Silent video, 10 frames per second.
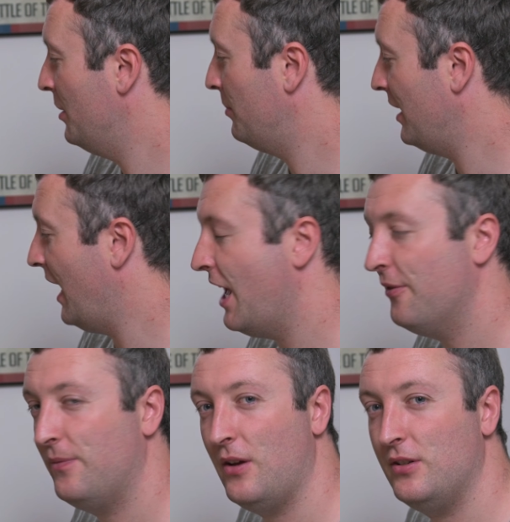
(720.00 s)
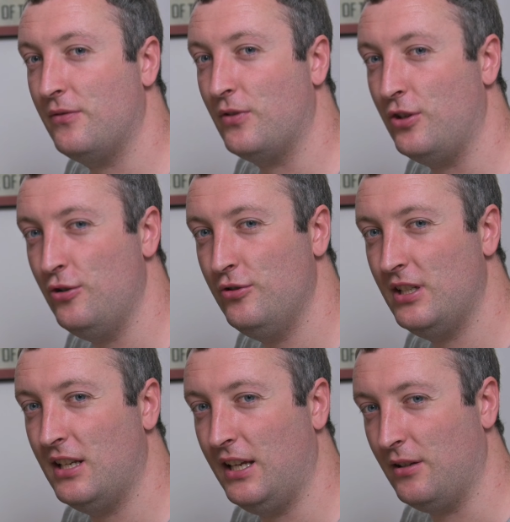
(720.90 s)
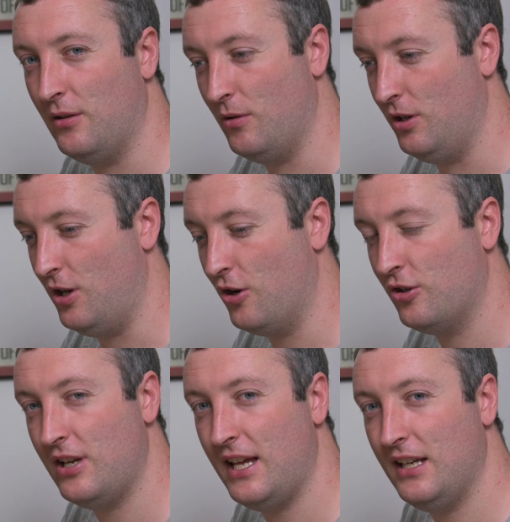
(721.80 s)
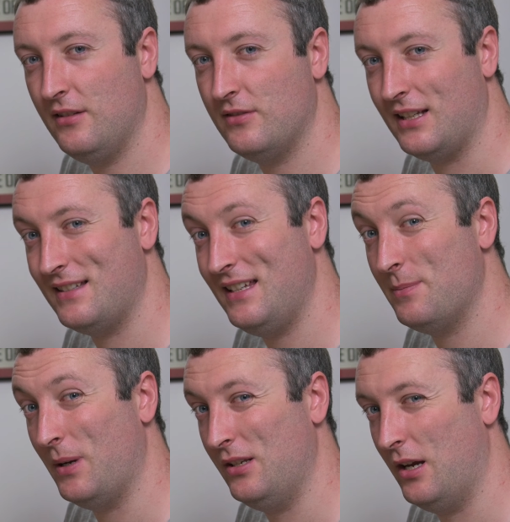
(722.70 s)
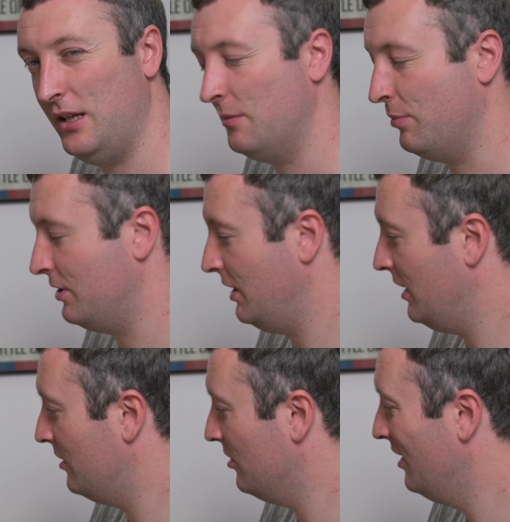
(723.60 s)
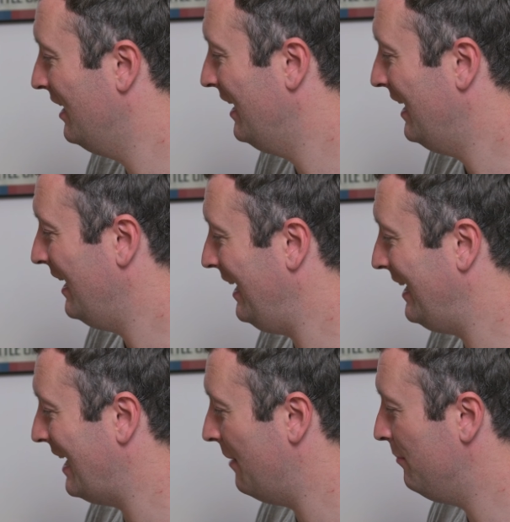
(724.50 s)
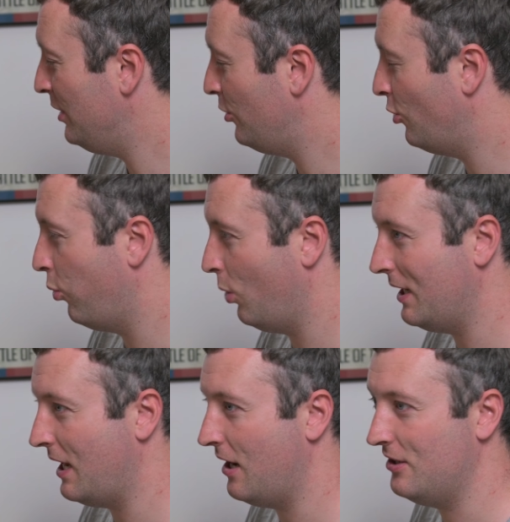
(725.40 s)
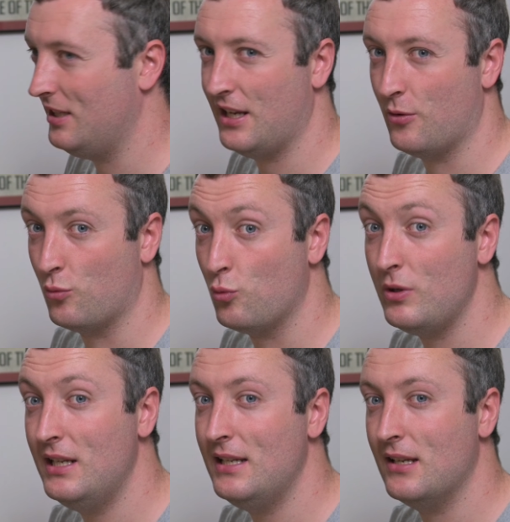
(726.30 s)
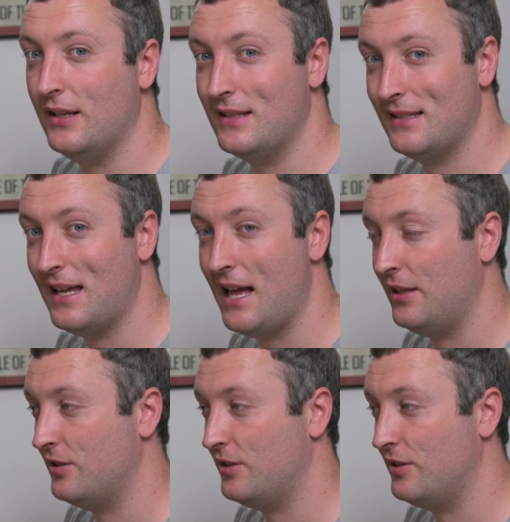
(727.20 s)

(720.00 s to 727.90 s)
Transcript: But I have found if you're using like longer negatives, like 6:9 in particular, it can be quite hard to get a really nice scan.